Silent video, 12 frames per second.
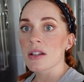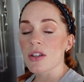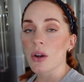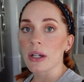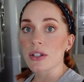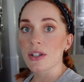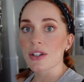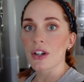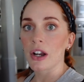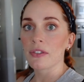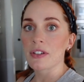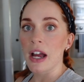So I just
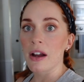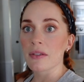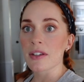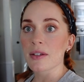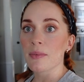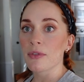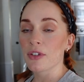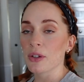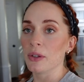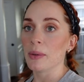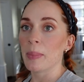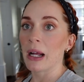scarfed down some
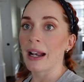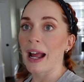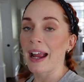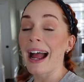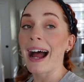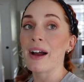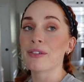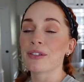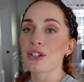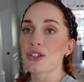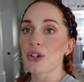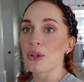food, but I have
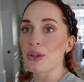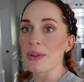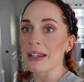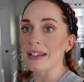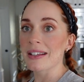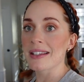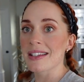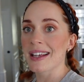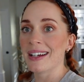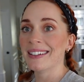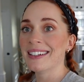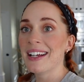to show you this.
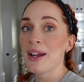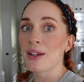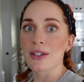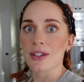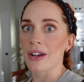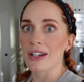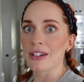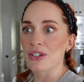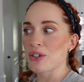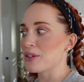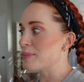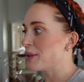Sorry I didn't
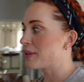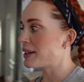show you the meal